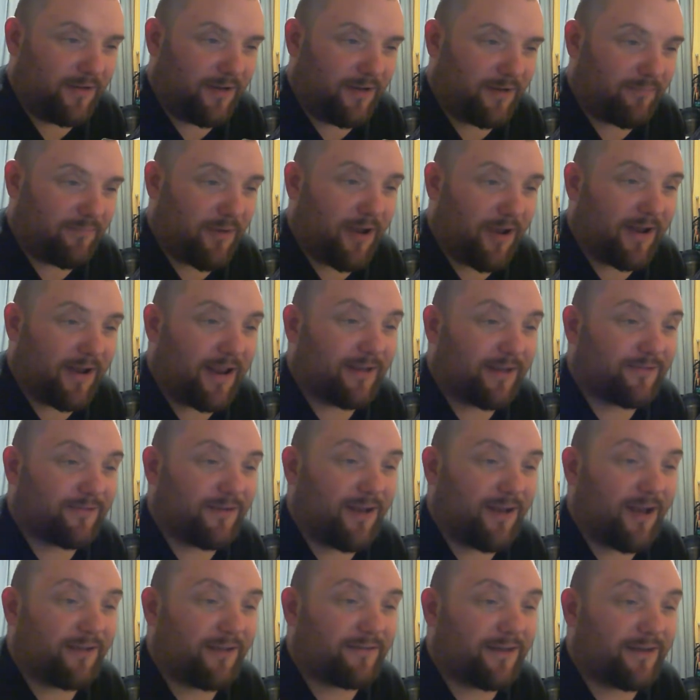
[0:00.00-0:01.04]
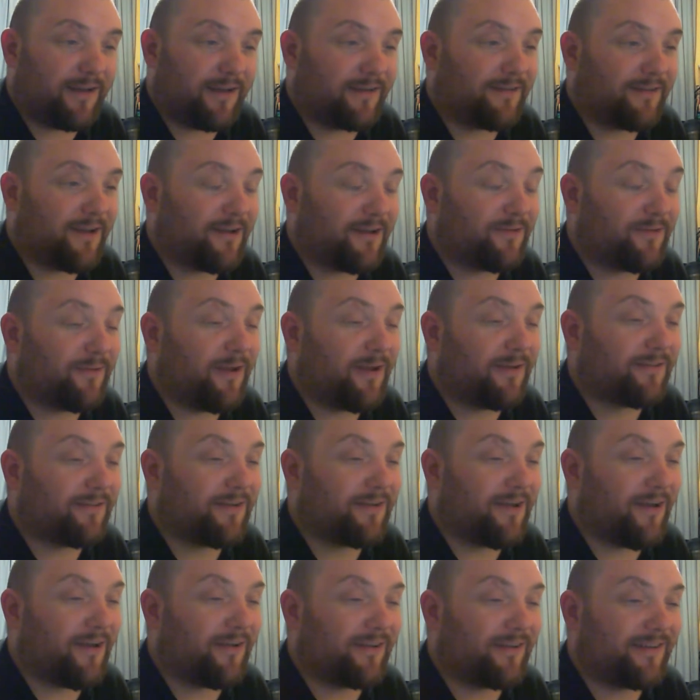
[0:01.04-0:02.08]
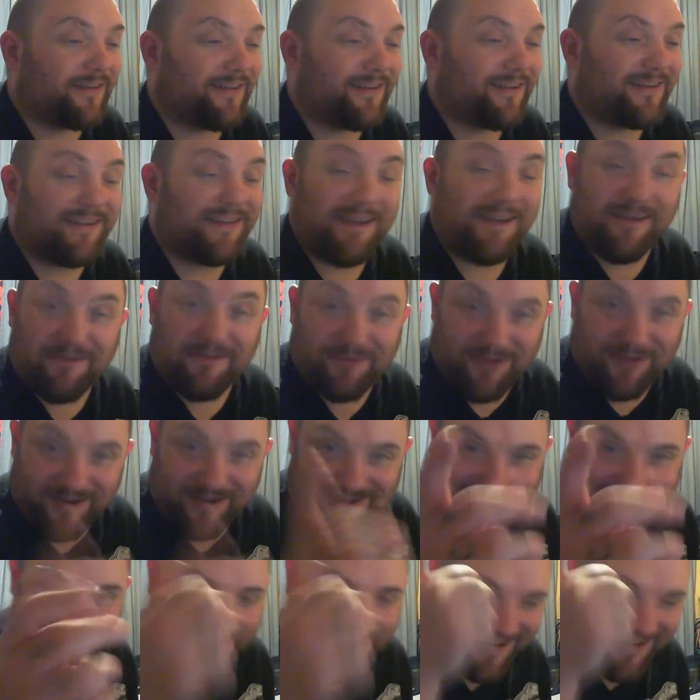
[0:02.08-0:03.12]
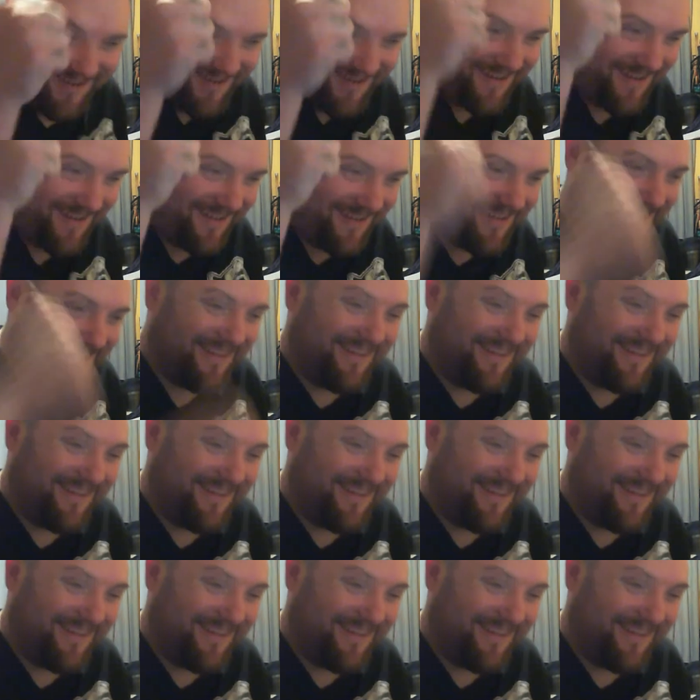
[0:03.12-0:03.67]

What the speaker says: I'd buy an extra large T-shirt to wear as an icy. Yeah, you should, Stacey.